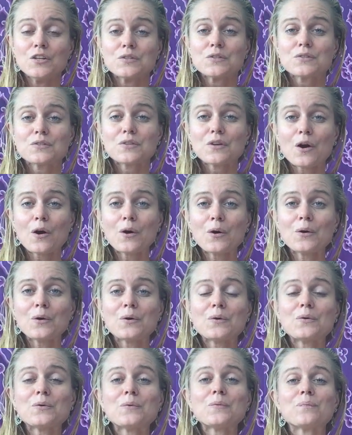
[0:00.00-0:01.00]

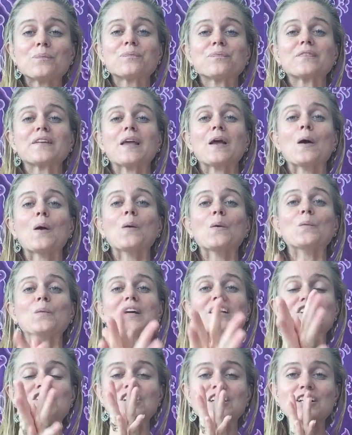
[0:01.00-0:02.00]
So,
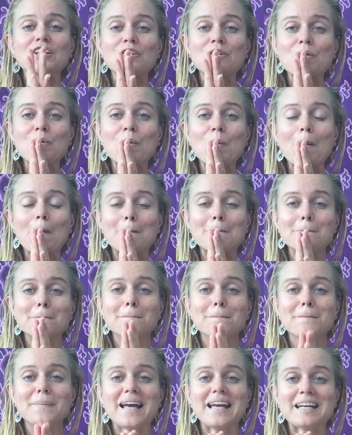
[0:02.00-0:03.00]
wishing you
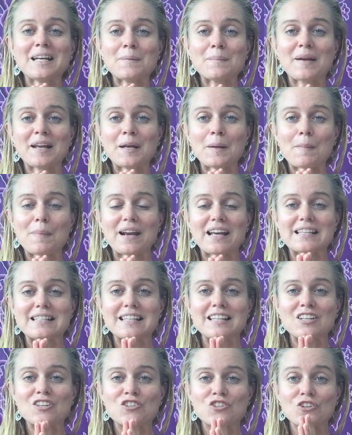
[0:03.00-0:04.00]
many, many
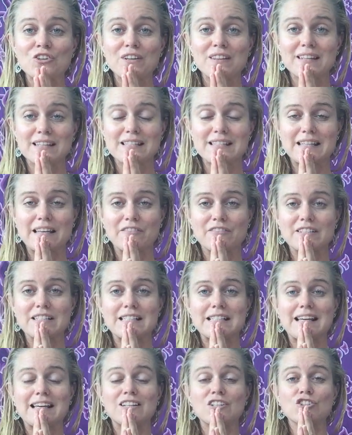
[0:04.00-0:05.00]
blessings during this
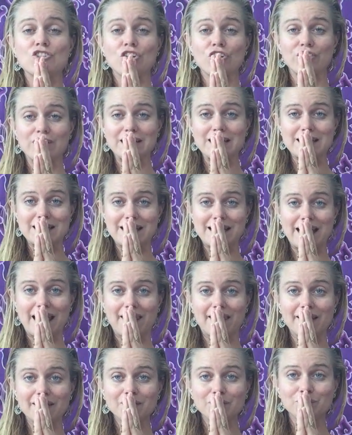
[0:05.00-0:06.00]
7-day journey
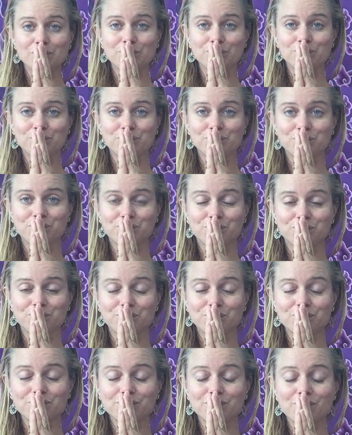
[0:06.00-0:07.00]
together.
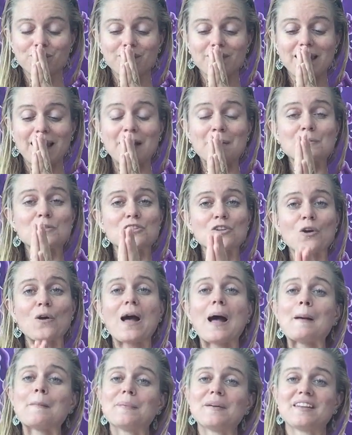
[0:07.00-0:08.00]
I'm so
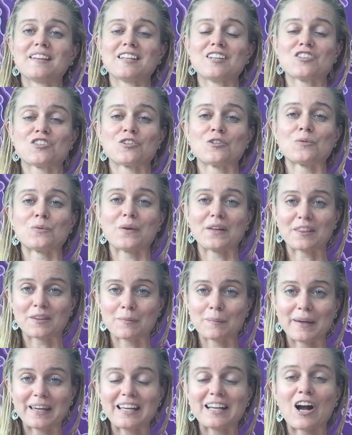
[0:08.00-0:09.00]
happy that you're
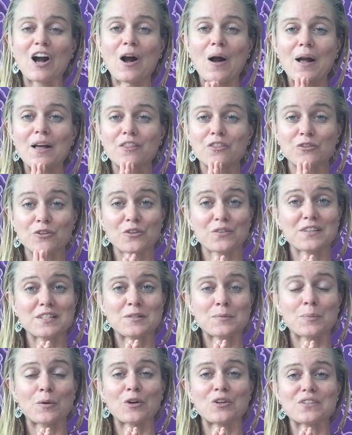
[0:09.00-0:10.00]
with me through
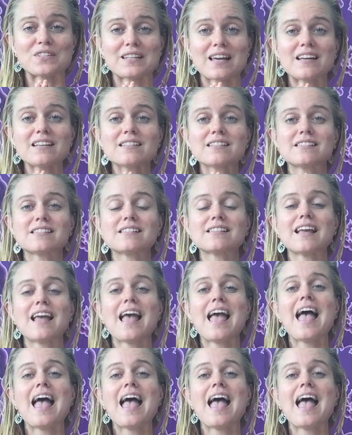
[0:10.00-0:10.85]
this process.